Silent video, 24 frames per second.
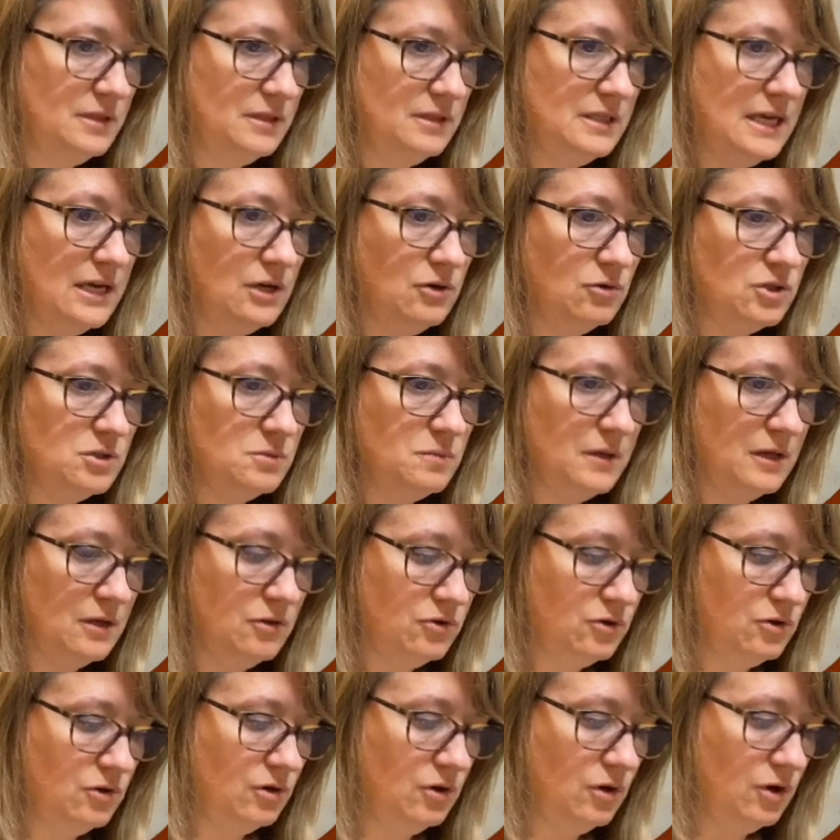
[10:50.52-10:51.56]
Daniel Smith
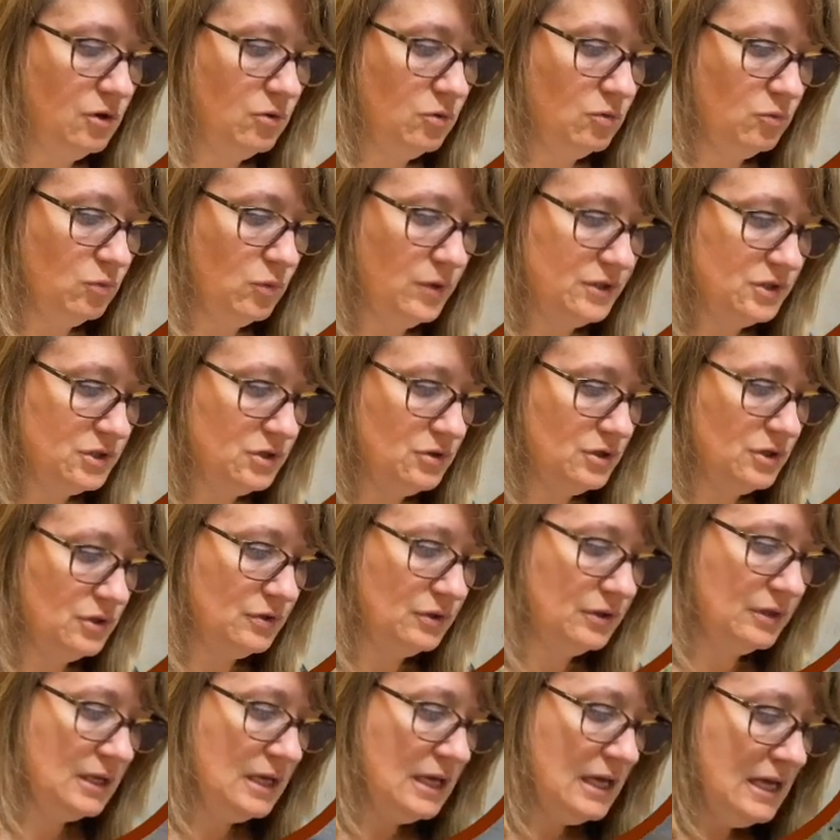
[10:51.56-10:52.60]
or Winsor
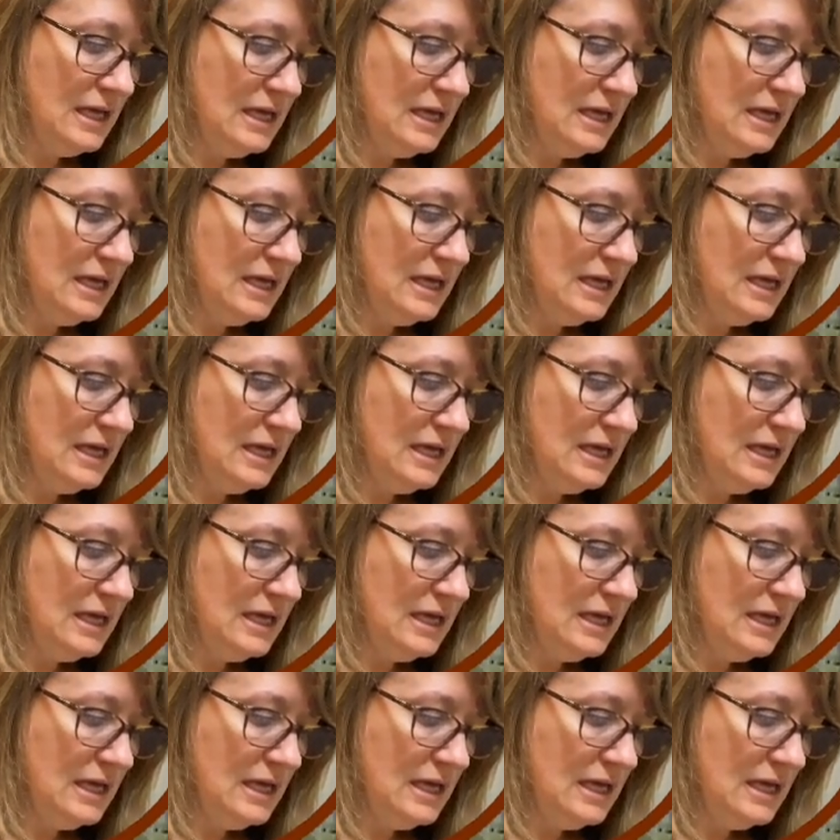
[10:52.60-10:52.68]
Newton.